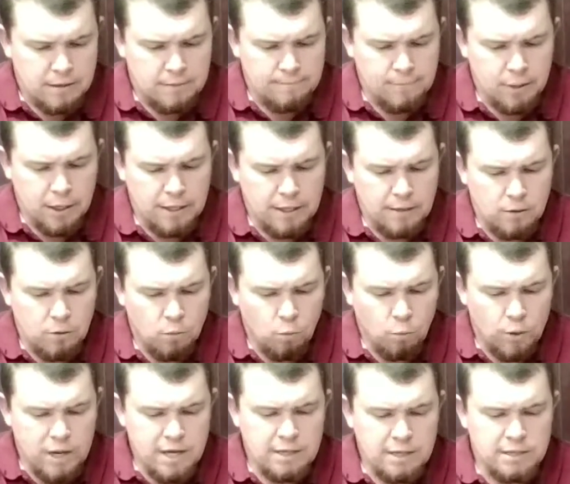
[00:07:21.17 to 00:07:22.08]
But
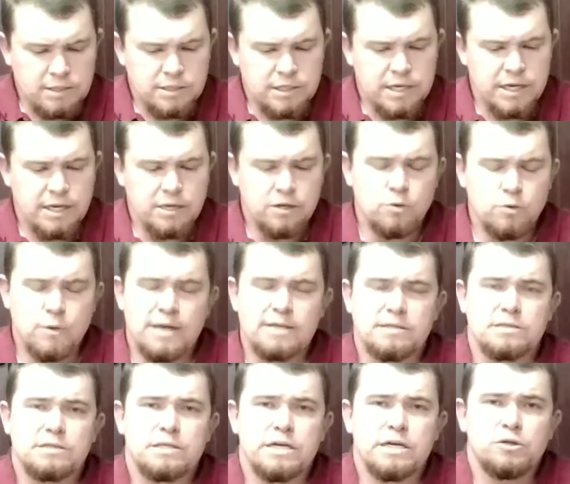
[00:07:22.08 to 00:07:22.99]
we continue
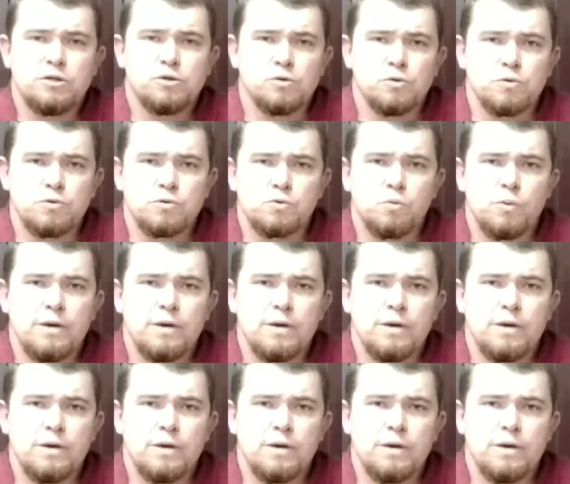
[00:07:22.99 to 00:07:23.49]
as teachers,